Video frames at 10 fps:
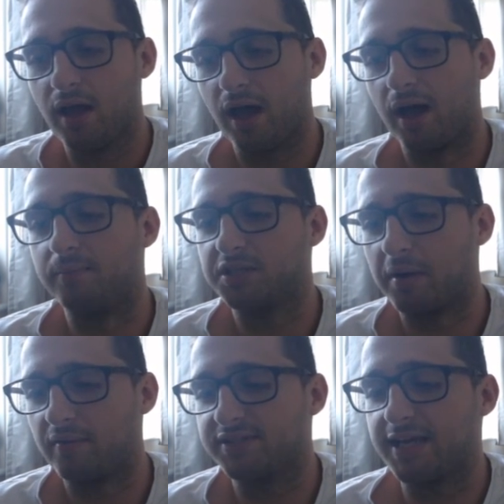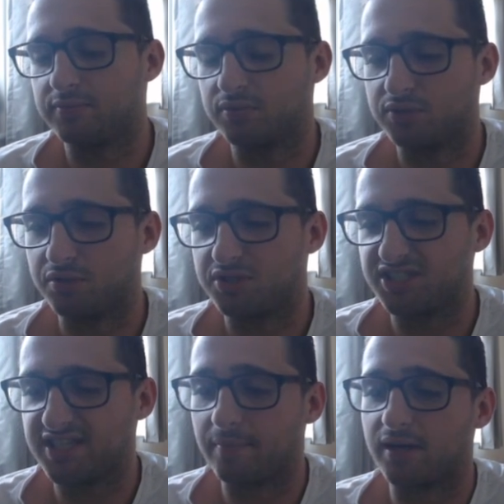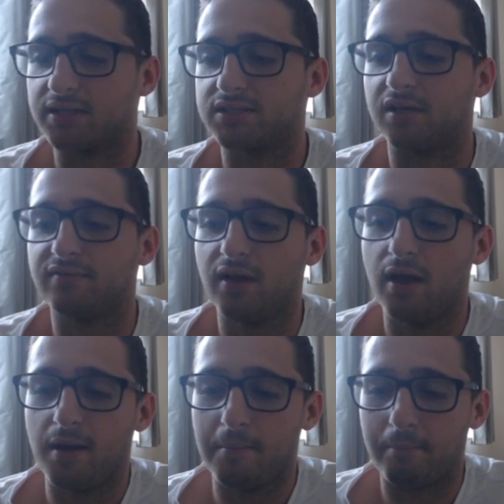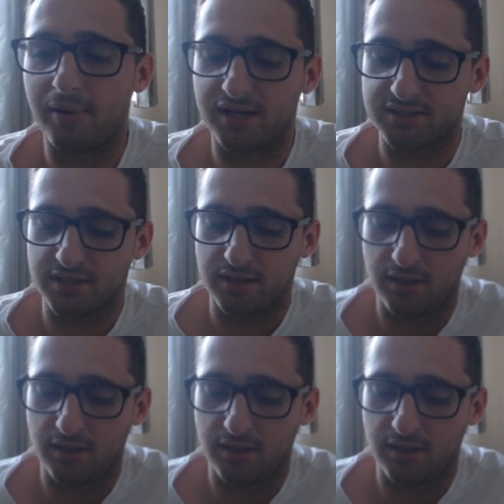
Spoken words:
Some other teams will do similar stuff, but